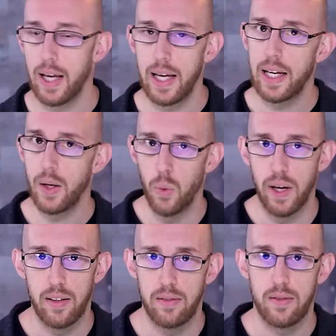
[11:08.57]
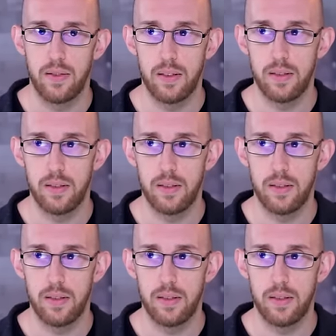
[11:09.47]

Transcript: So this is what we got.